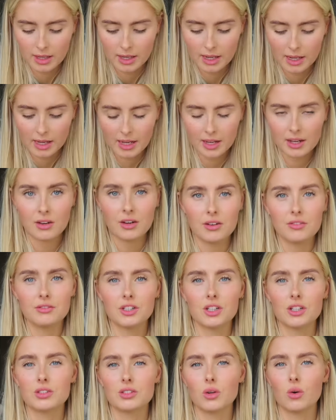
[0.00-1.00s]
I have
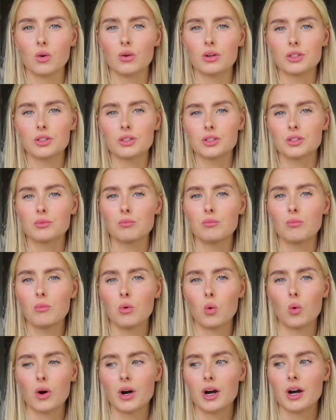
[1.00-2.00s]
just ordered
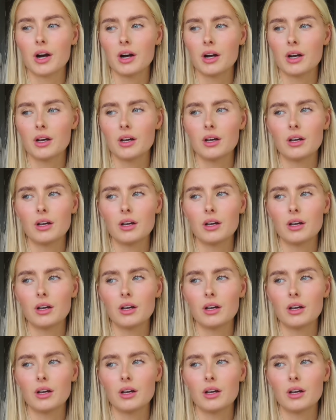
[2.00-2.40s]
more